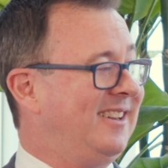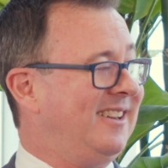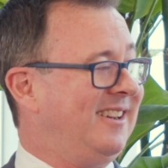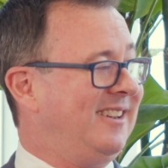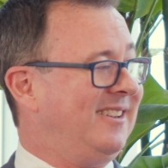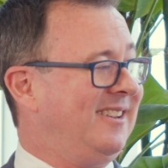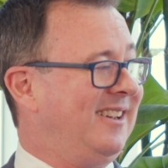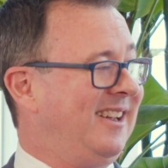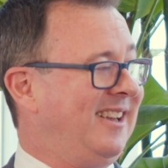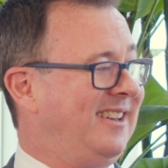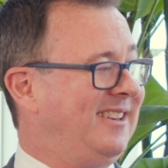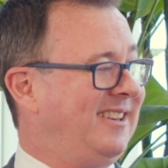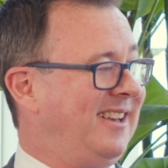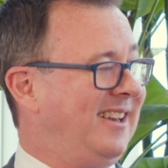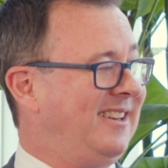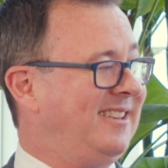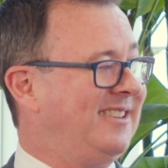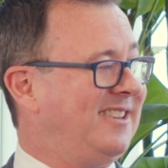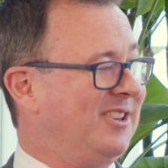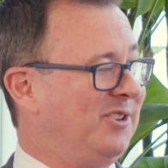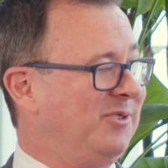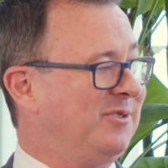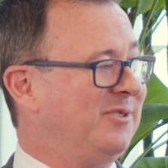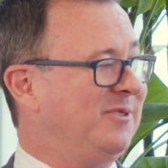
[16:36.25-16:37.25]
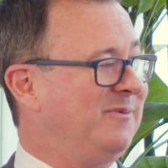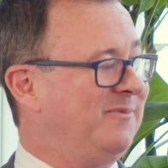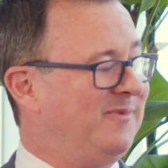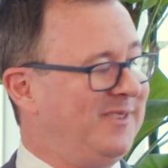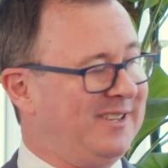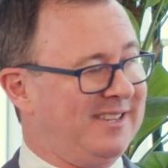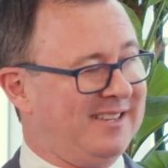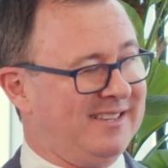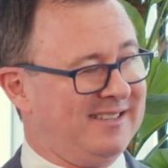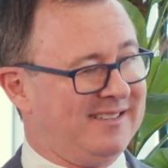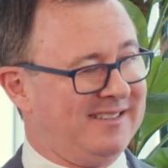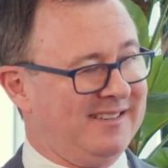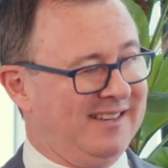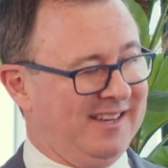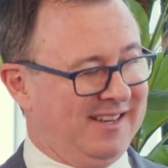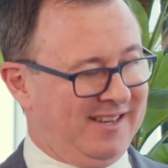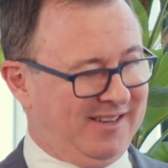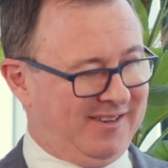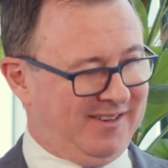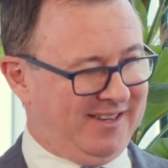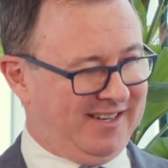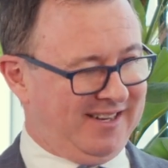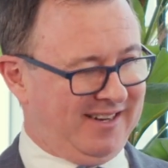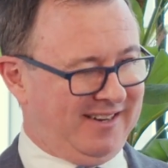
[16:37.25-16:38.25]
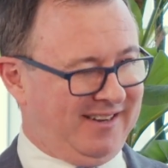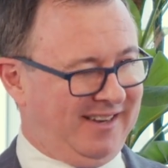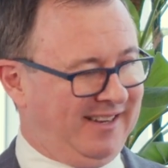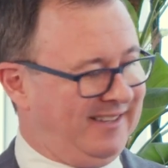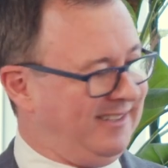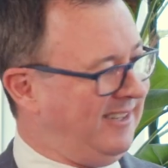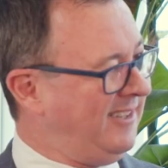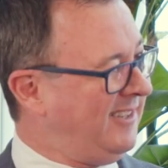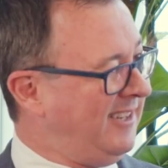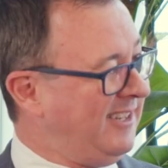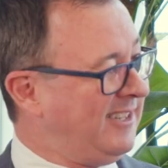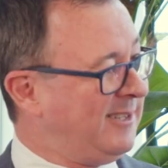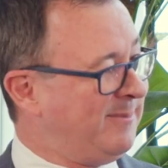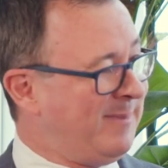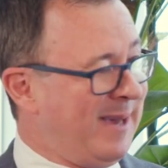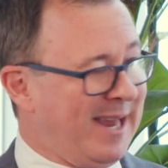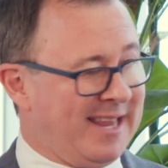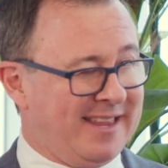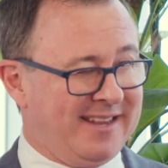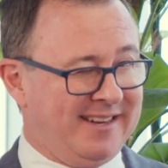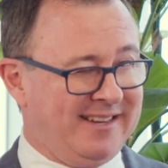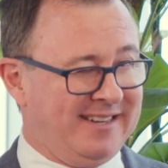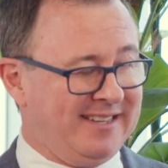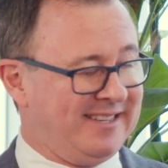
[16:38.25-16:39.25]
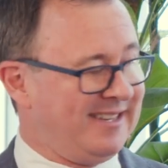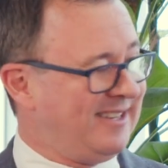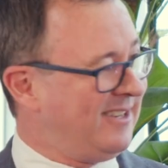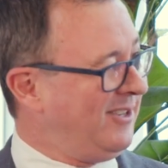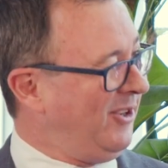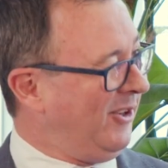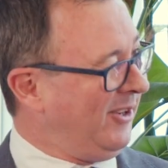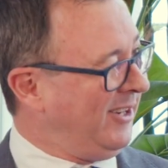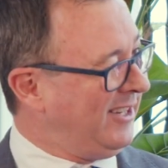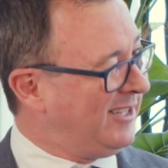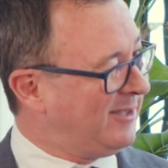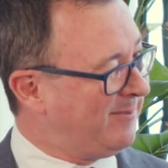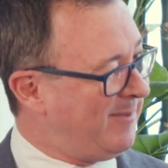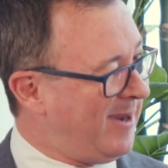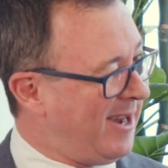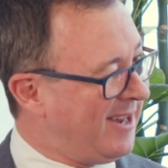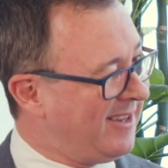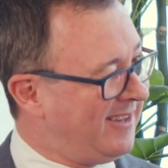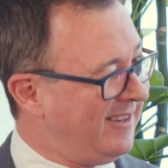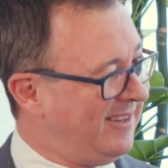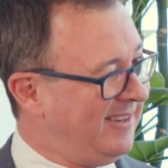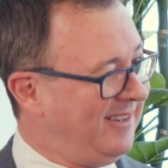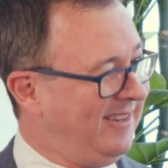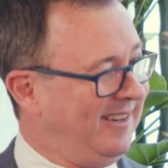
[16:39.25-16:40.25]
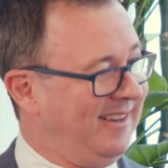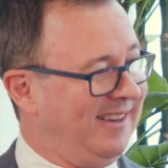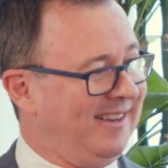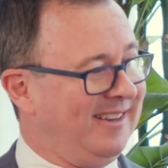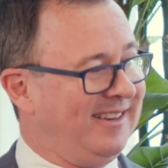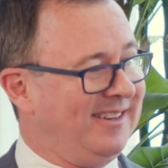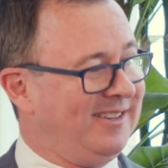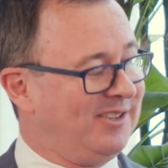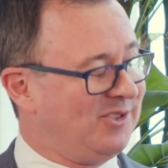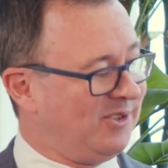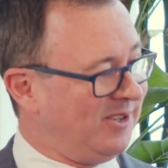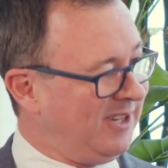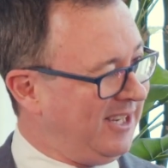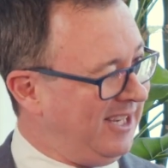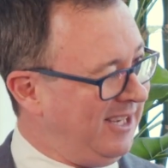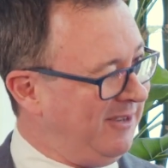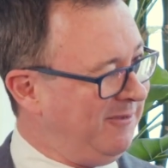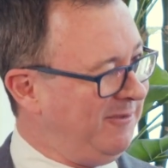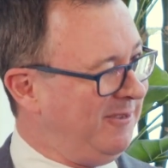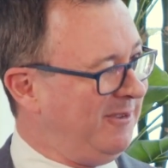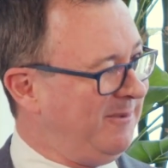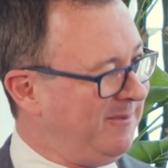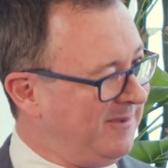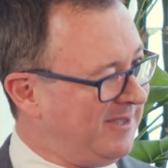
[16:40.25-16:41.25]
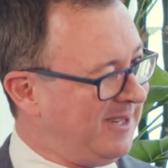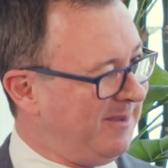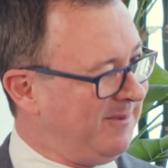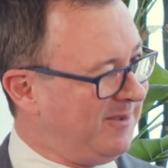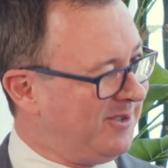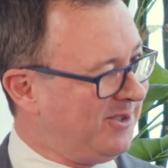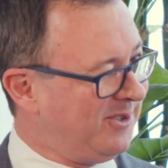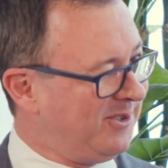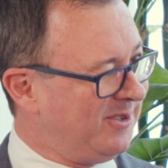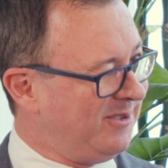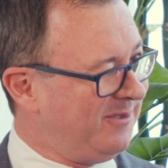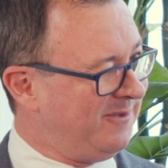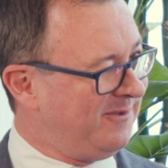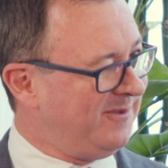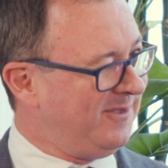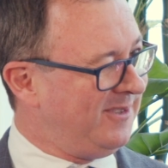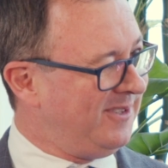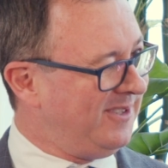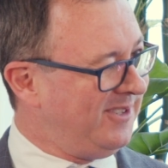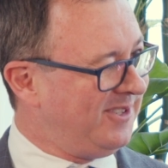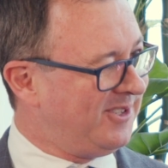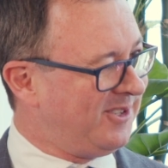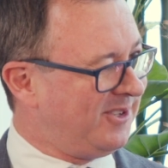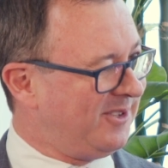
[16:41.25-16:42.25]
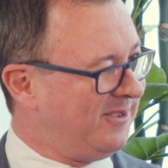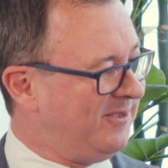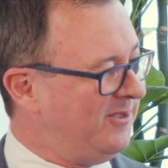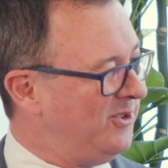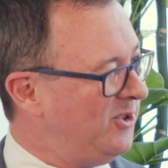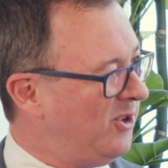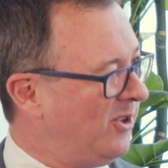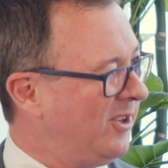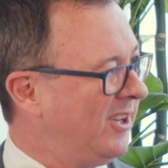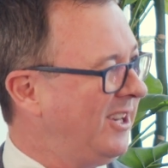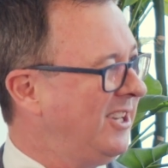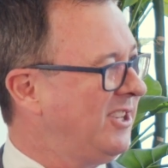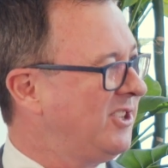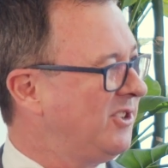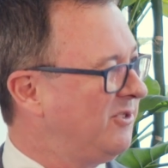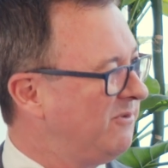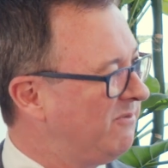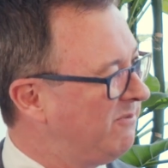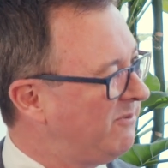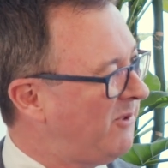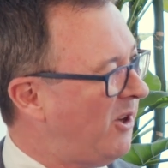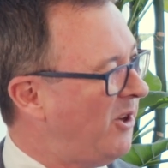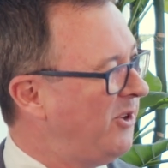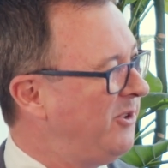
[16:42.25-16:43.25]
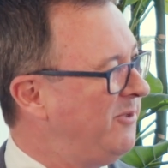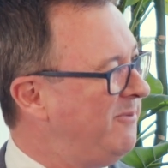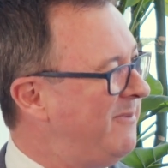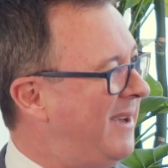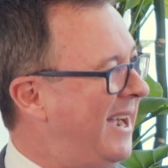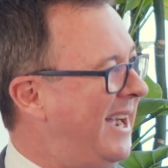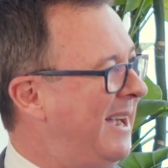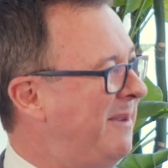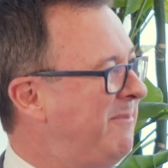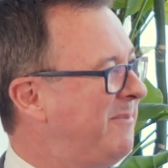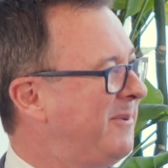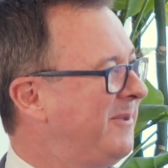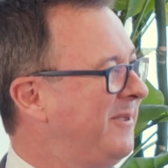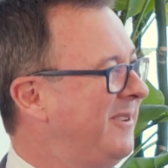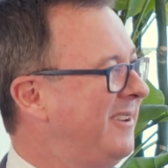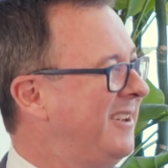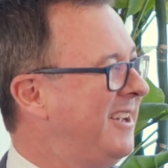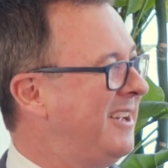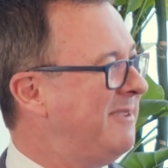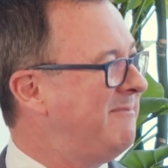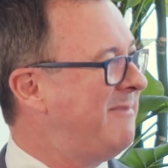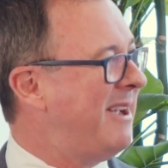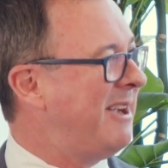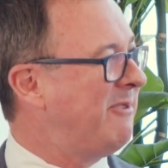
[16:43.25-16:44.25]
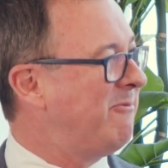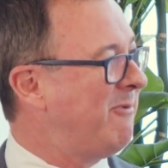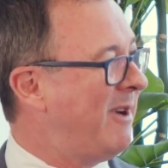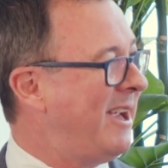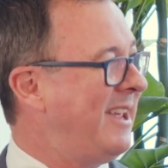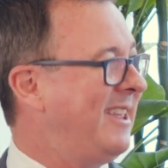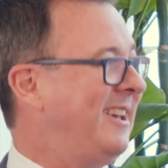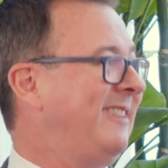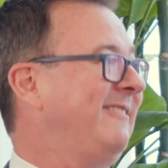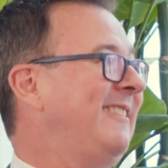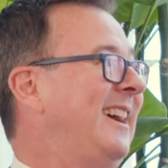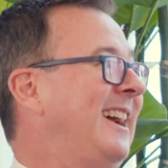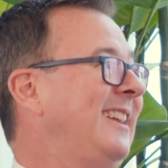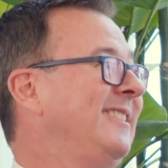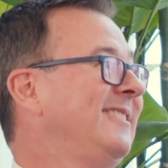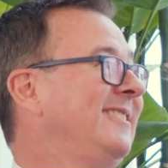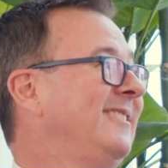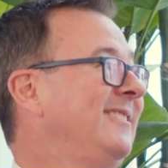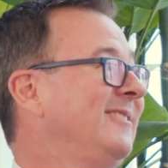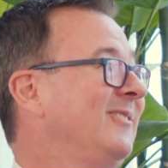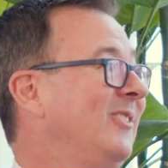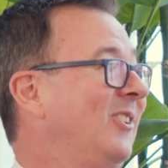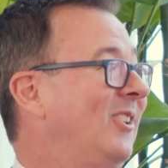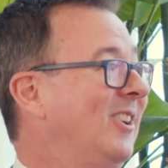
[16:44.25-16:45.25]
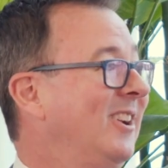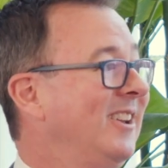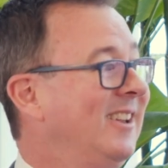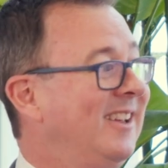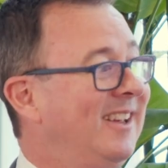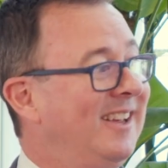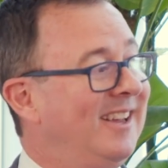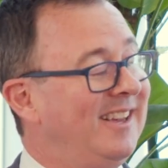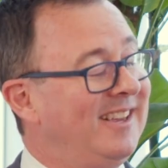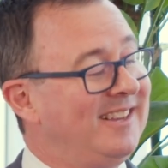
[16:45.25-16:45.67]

And tell them this is, is this expected? Is this not expected? Sort of give them some sort of knowledge and roadmap about where they're at, right?